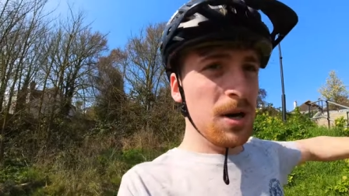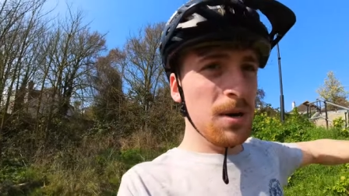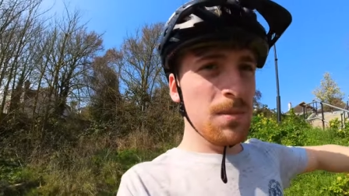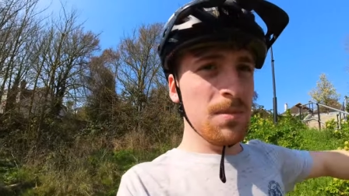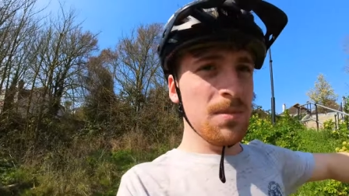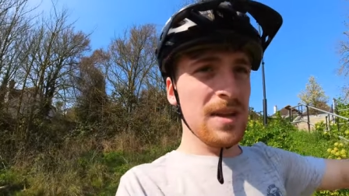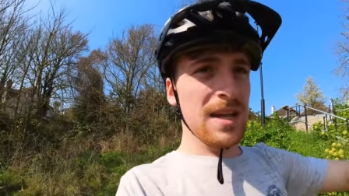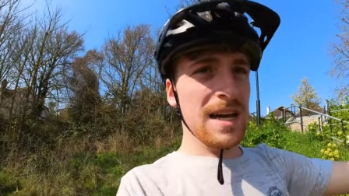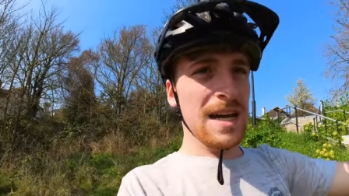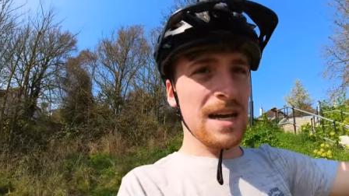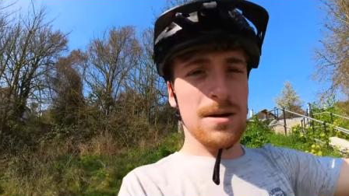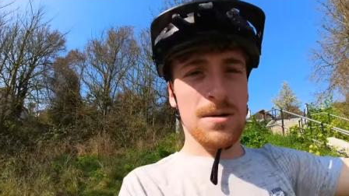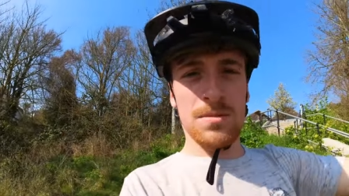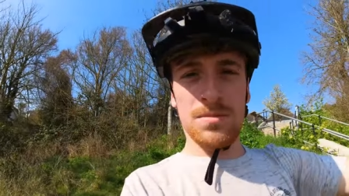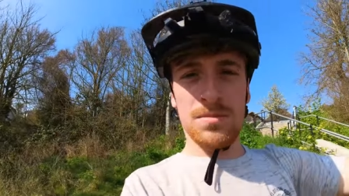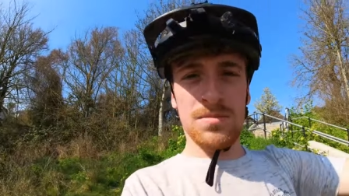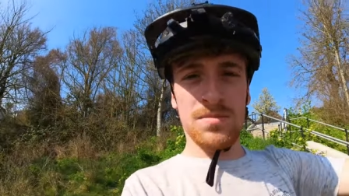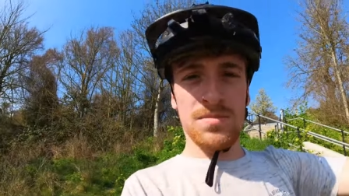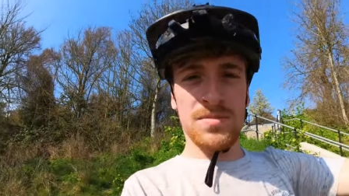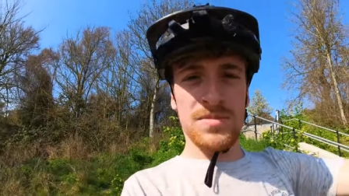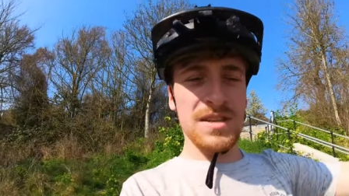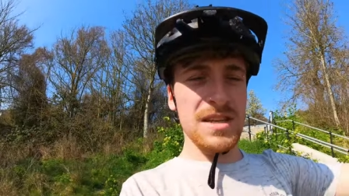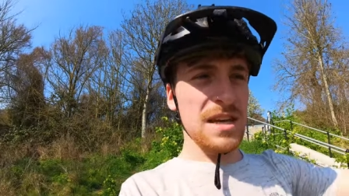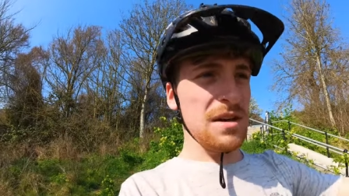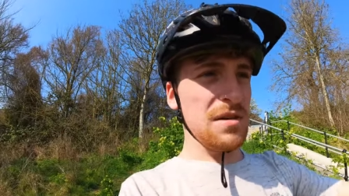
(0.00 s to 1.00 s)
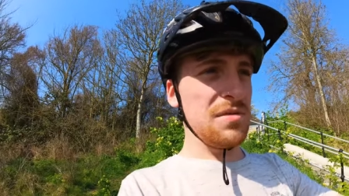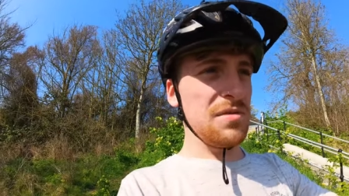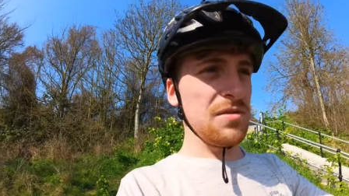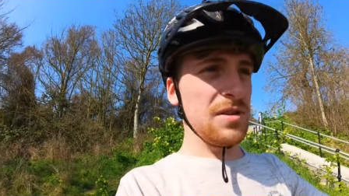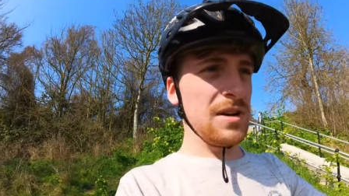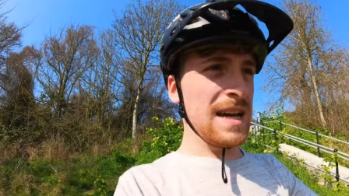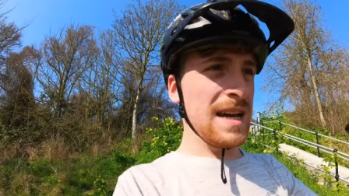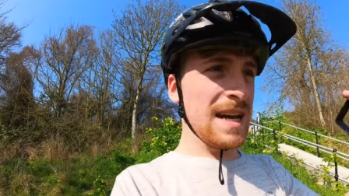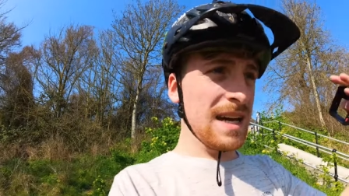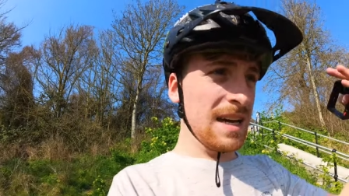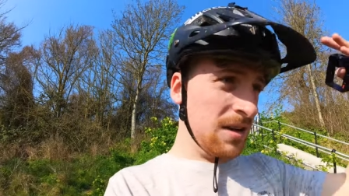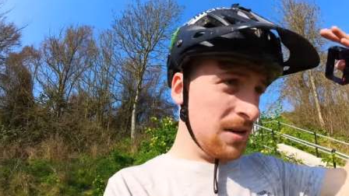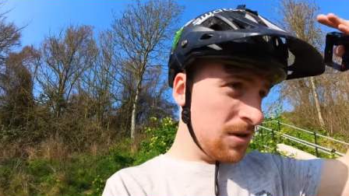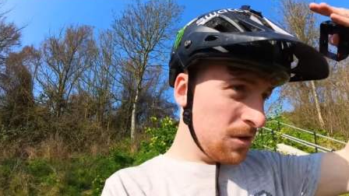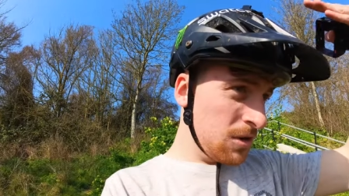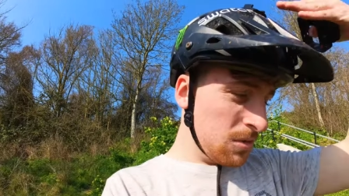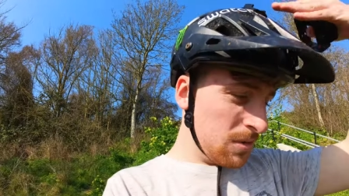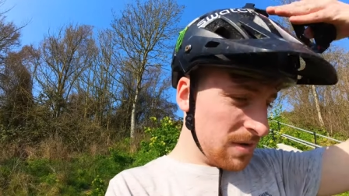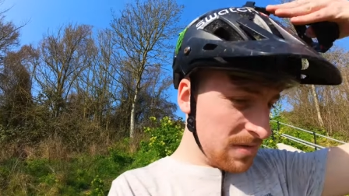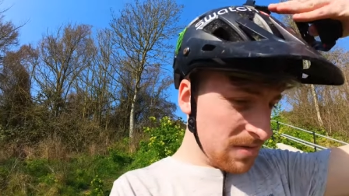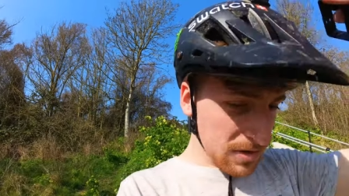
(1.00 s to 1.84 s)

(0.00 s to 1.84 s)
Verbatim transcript: bomb down different angle.